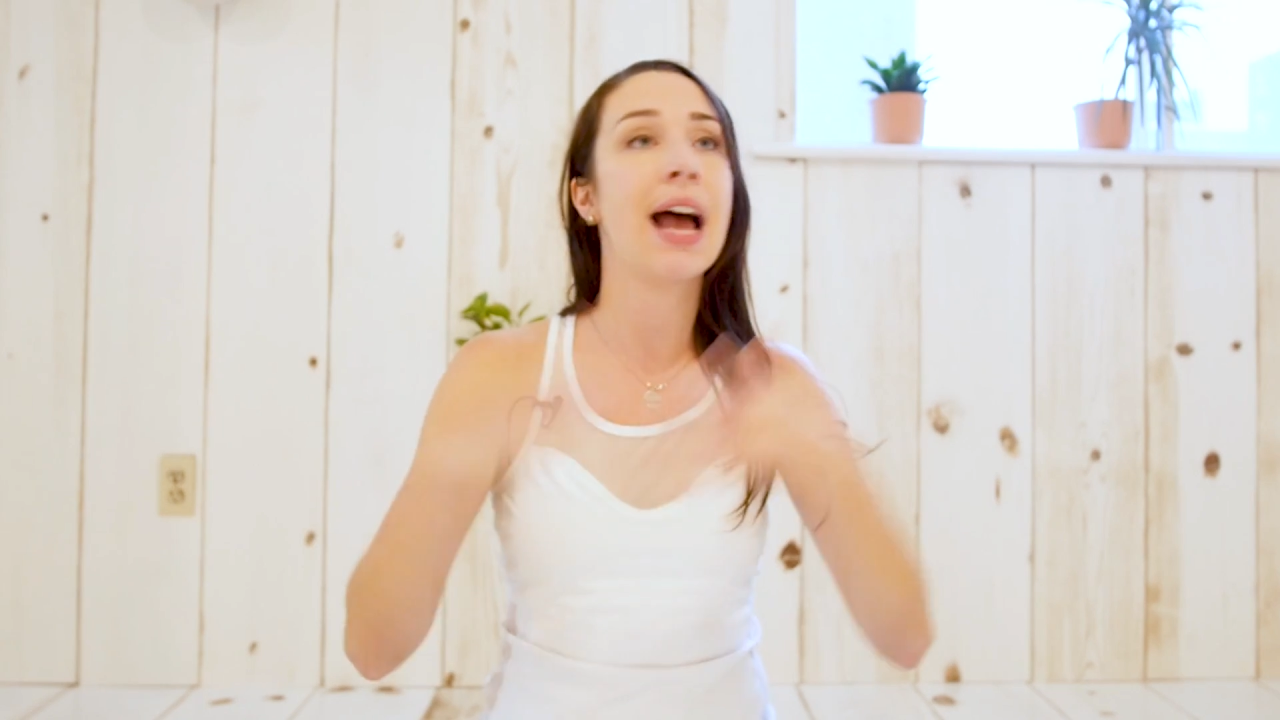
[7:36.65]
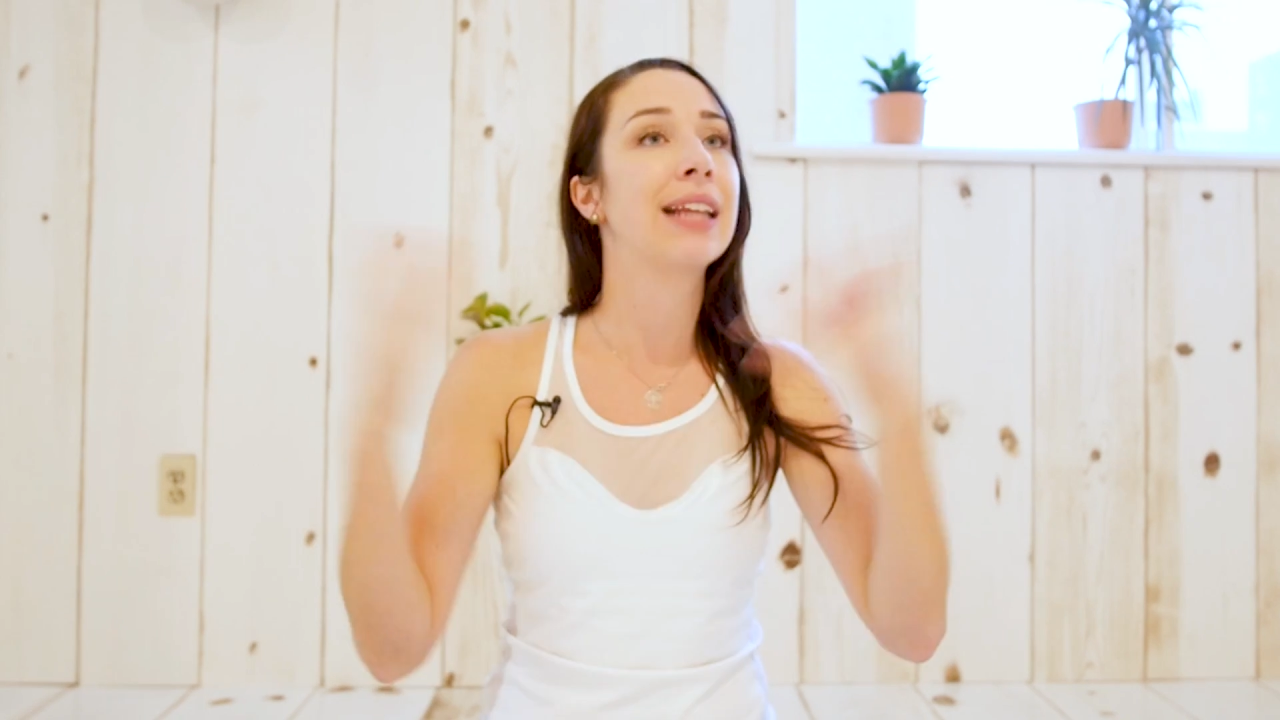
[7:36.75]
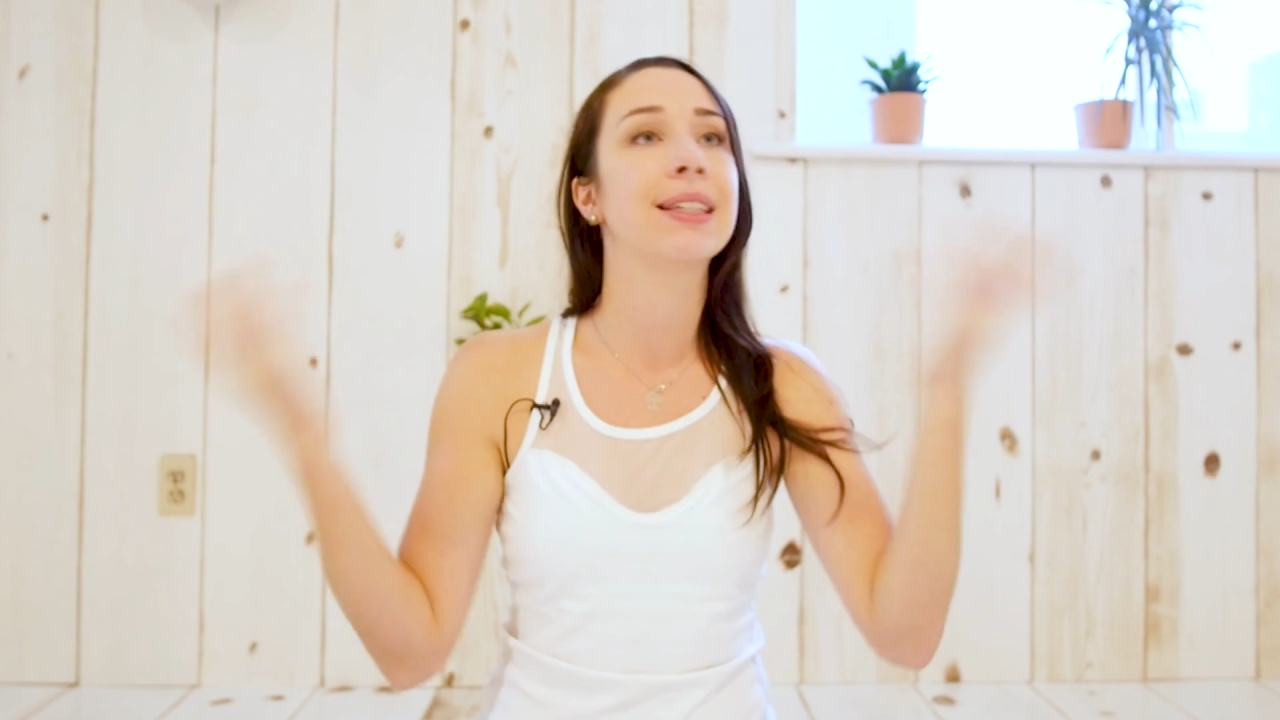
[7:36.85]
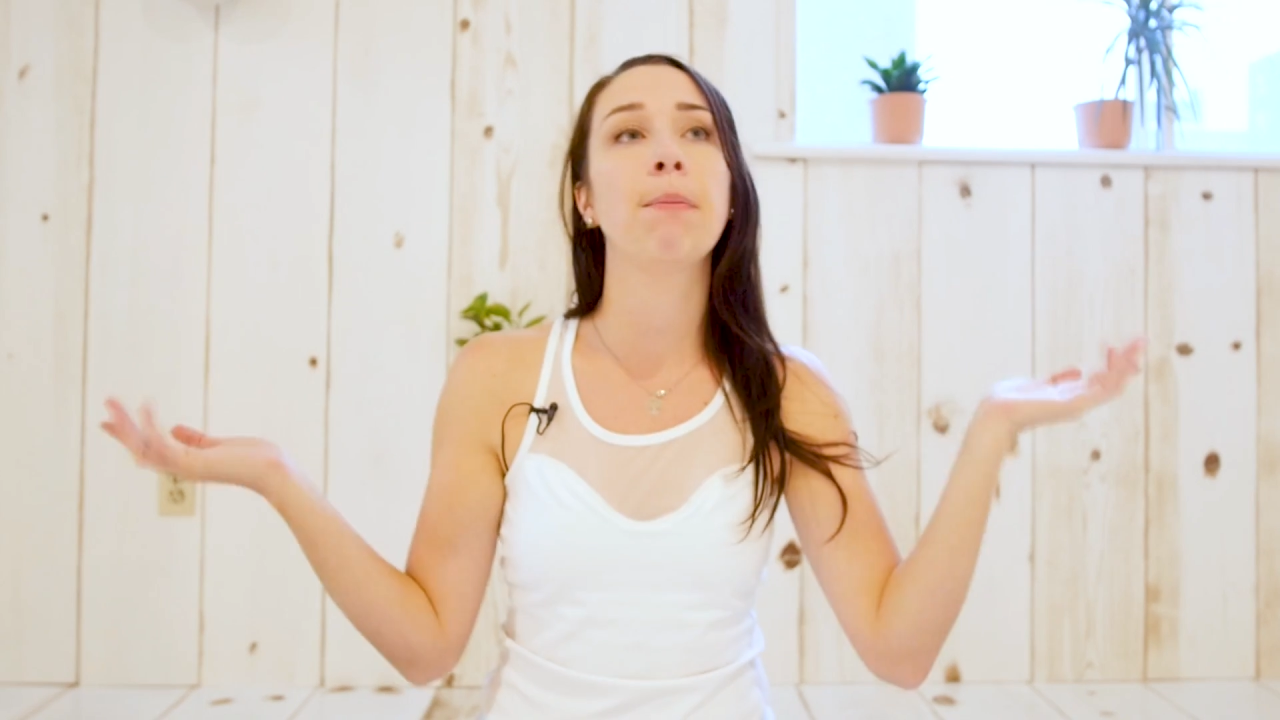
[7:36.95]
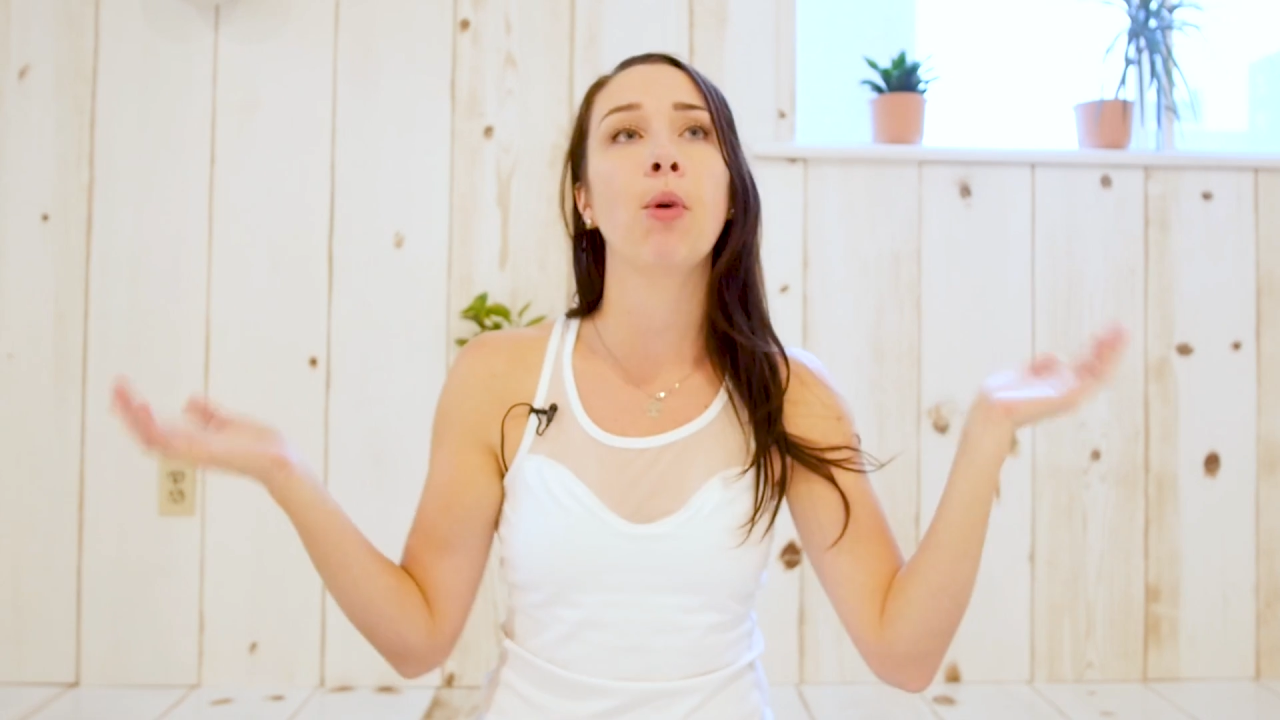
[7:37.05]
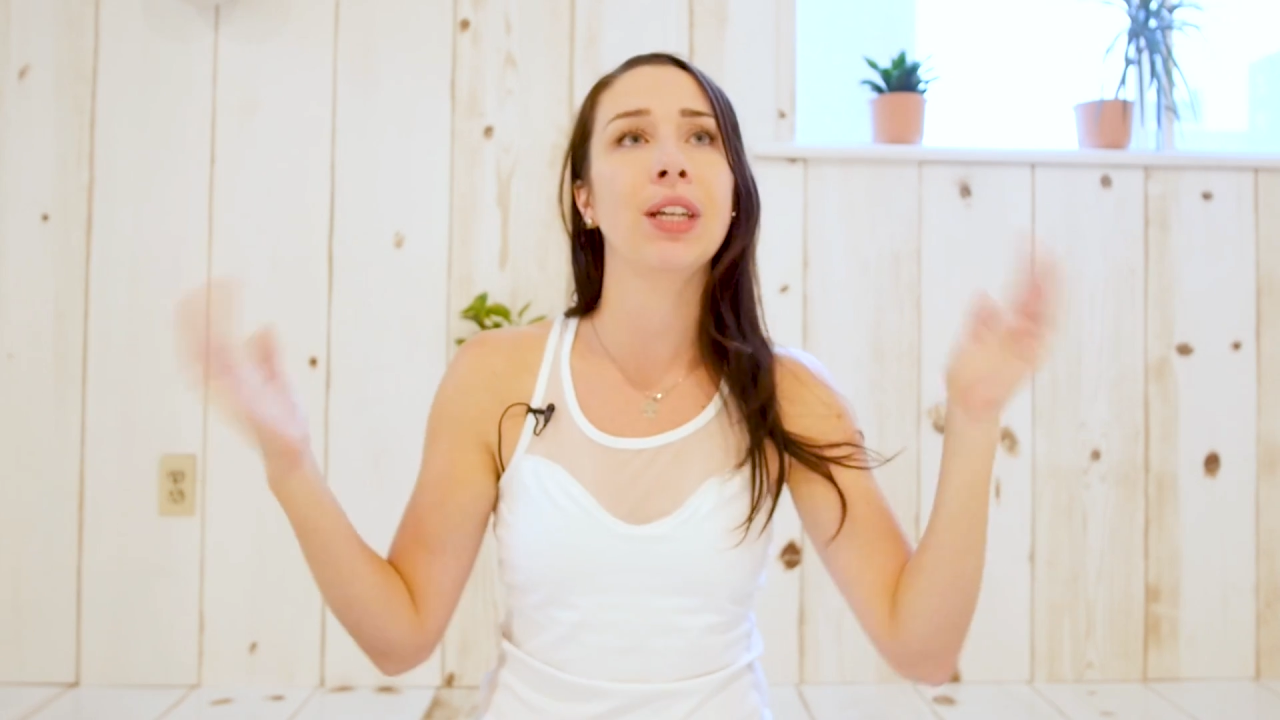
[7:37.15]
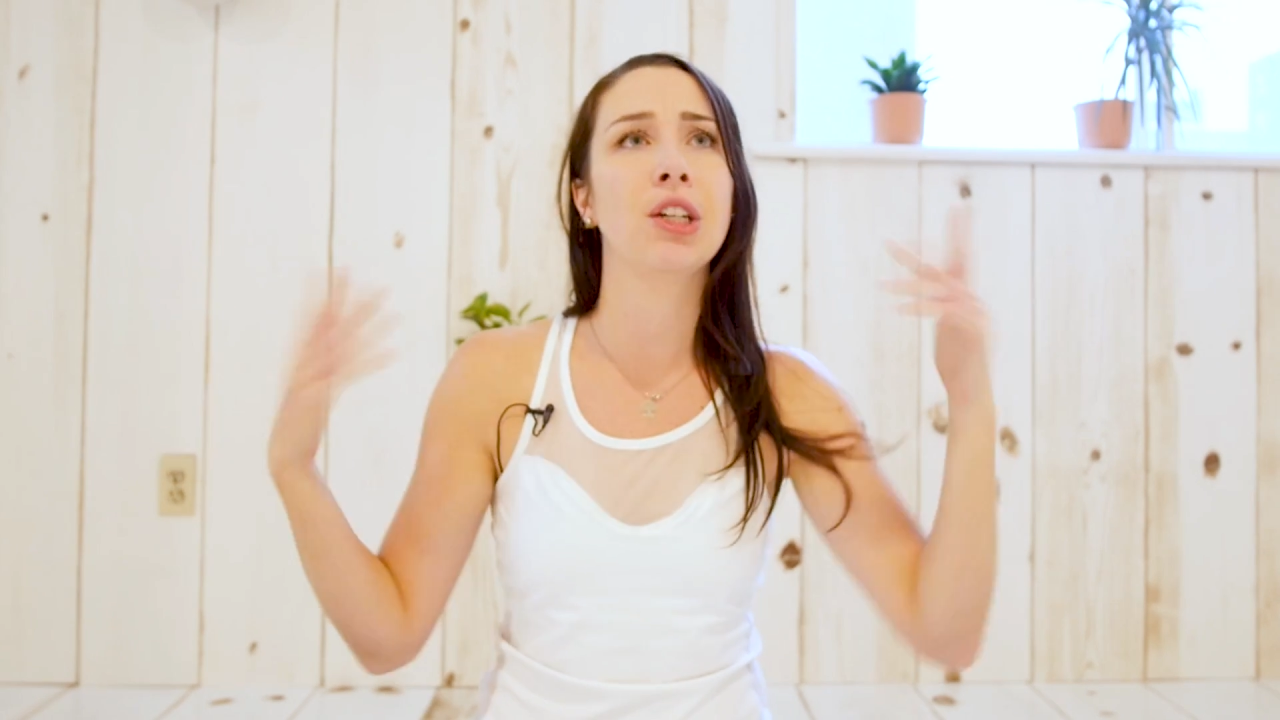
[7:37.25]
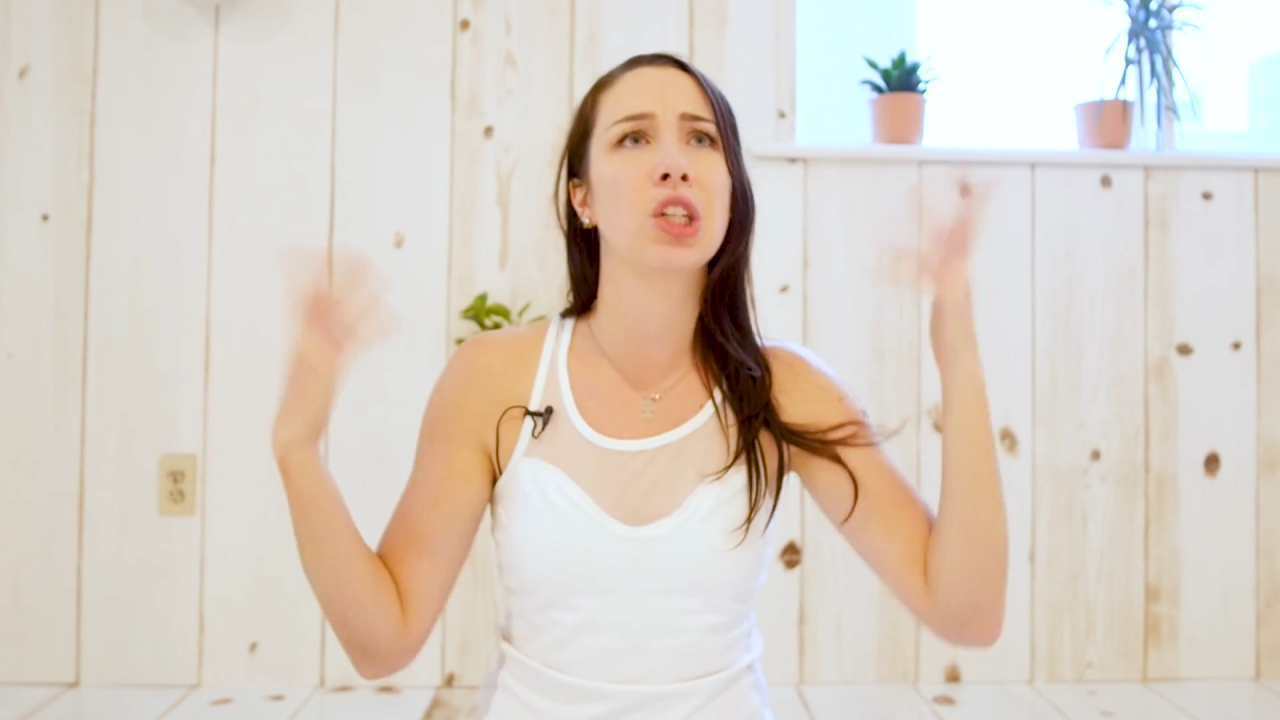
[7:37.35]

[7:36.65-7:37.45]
at some point I